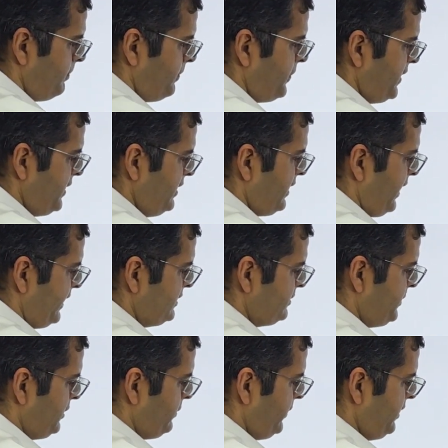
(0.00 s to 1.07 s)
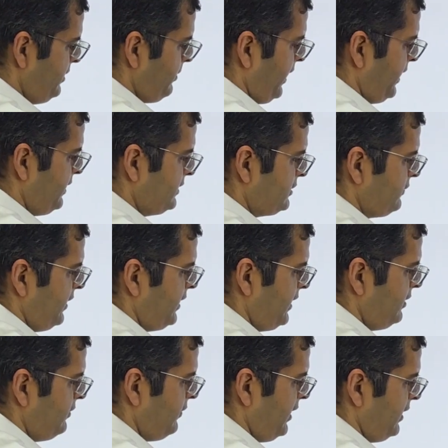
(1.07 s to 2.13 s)
P lies between minus 1
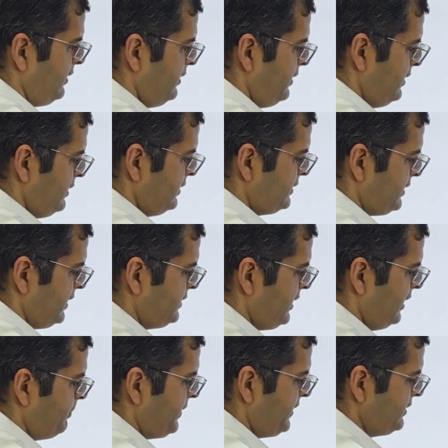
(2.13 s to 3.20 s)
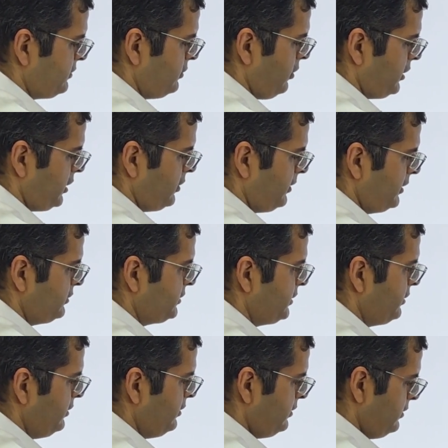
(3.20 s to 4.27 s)
and 1 such that P is not equal to
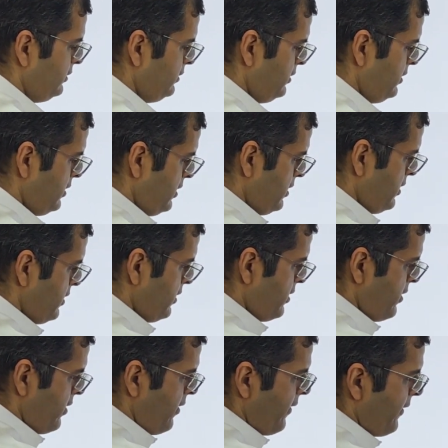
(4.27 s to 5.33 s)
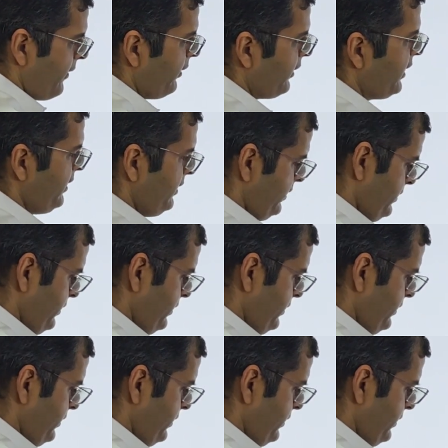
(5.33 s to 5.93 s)
0. Okay.